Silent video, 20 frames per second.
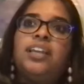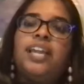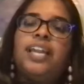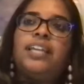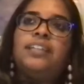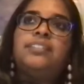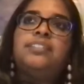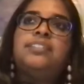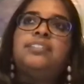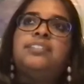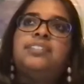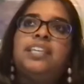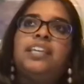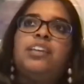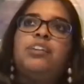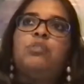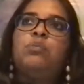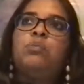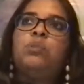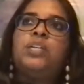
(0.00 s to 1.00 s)
and
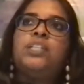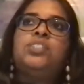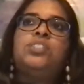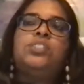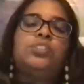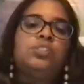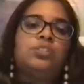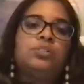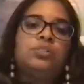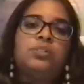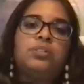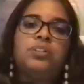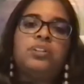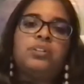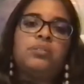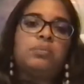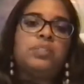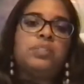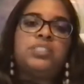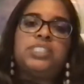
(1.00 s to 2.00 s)
see which tool
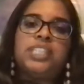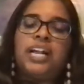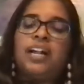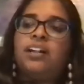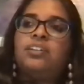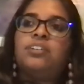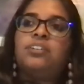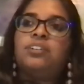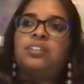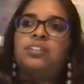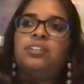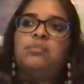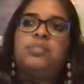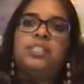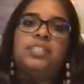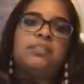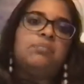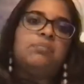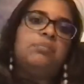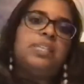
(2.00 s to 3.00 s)
or which algorithm
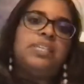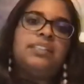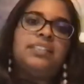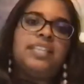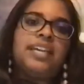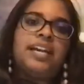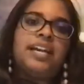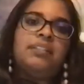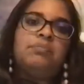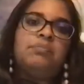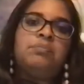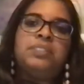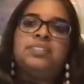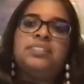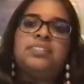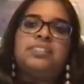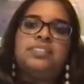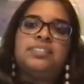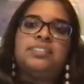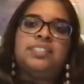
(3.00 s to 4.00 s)
can meet that
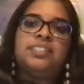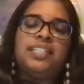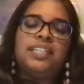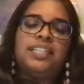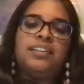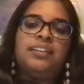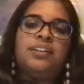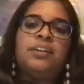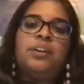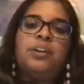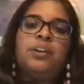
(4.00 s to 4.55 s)
business need.